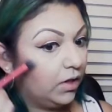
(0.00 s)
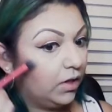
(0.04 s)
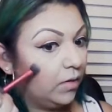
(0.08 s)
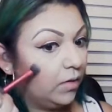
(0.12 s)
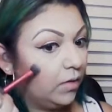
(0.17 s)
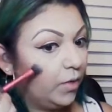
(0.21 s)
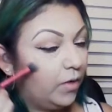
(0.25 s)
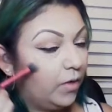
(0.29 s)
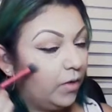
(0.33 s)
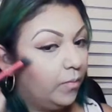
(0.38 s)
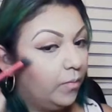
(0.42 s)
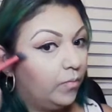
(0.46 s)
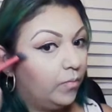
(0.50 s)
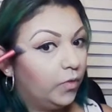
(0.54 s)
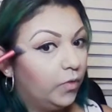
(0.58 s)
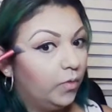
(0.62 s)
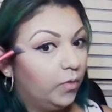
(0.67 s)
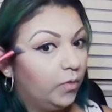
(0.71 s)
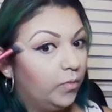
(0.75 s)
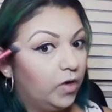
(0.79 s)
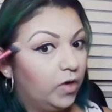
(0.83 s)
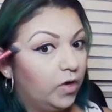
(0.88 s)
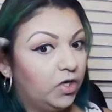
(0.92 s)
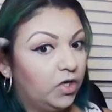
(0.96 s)
Now the good thing
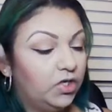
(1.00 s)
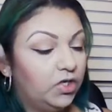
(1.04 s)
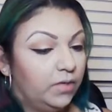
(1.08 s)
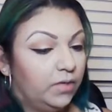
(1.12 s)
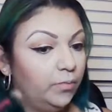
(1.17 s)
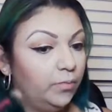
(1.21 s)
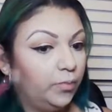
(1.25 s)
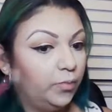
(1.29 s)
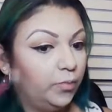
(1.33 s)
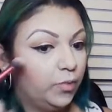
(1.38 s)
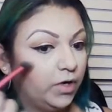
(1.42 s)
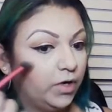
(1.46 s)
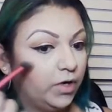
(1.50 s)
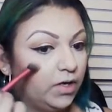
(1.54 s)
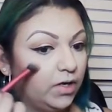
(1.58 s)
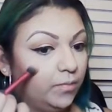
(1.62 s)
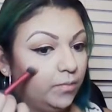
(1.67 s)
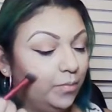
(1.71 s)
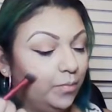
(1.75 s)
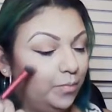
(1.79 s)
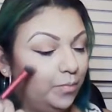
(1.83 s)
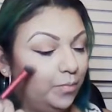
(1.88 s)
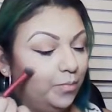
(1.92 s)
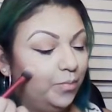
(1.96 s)
about the Margin
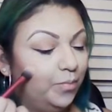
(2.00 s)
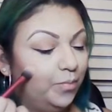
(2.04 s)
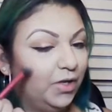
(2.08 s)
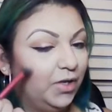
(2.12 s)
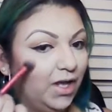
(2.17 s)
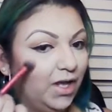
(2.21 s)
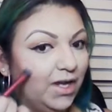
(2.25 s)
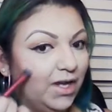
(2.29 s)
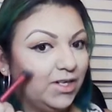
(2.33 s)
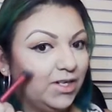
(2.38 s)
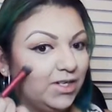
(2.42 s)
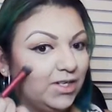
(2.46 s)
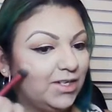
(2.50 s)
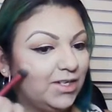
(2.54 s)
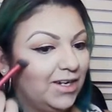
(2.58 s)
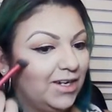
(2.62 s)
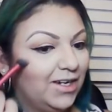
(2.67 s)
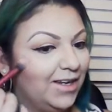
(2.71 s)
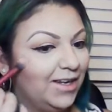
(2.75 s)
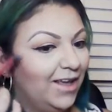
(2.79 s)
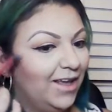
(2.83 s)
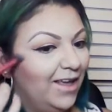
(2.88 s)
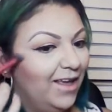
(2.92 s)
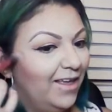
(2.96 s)

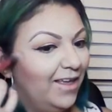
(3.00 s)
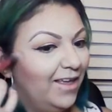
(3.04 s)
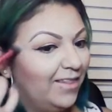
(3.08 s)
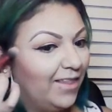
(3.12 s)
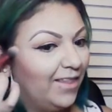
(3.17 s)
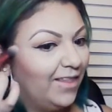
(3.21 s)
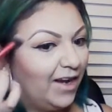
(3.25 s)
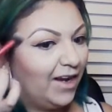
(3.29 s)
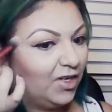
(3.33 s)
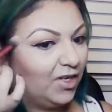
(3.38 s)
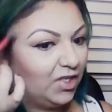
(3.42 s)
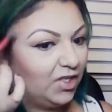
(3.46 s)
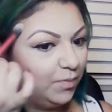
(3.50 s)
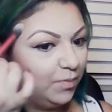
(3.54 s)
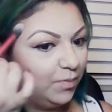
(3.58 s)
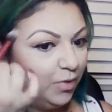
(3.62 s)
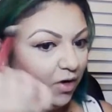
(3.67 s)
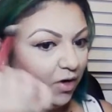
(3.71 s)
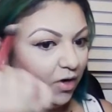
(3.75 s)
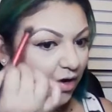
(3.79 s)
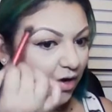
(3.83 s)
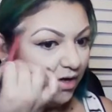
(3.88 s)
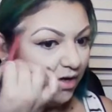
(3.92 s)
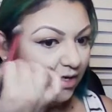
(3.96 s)
blush that I
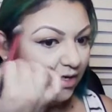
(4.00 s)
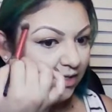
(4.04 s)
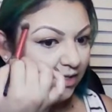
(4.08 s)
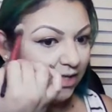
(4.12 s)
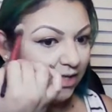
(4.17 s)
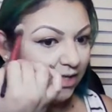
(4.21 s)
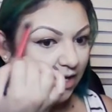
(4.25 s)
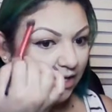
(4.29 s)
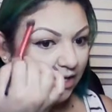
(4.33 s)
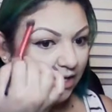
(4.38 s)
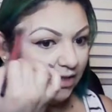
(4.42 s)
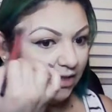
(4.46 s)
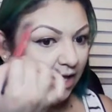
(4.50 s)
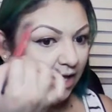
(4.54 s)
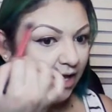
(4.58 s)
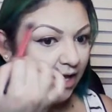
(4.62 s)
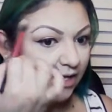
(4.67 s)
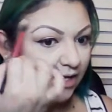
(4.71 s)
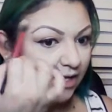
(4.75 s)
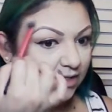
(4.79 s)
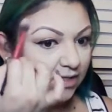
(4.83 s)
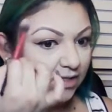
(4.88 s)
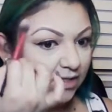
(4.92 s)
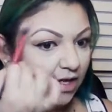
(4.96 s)
just put on is
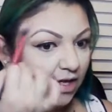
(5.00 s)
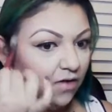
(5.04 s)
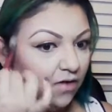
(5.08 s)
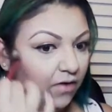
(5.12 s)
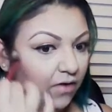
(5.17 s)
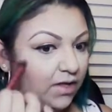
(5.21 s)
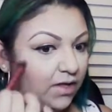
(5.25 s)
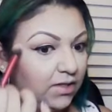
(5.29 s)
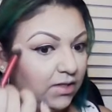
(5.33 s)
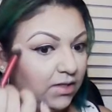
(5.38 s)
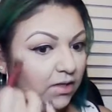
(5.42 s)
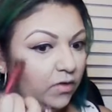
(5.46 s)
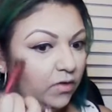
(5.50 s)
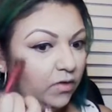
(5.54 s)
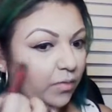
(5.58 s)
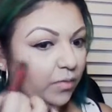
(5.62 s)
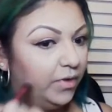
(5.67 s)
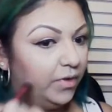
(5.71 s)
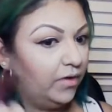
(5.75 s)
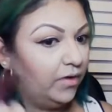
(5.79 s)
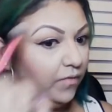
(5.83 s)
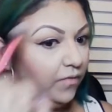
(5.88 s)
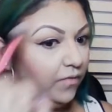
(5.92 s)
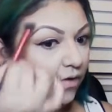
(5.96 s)
that itself has
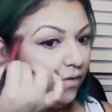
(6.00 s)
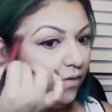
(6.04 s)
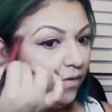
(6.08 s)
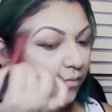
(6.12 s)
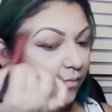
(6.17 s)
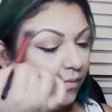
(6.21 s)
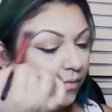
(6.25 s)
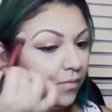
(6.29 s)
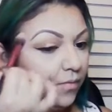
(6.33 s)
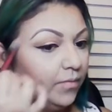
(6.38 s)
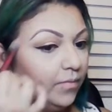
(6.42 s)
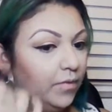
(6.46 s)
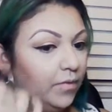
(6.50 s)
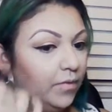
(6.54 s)
a little bit of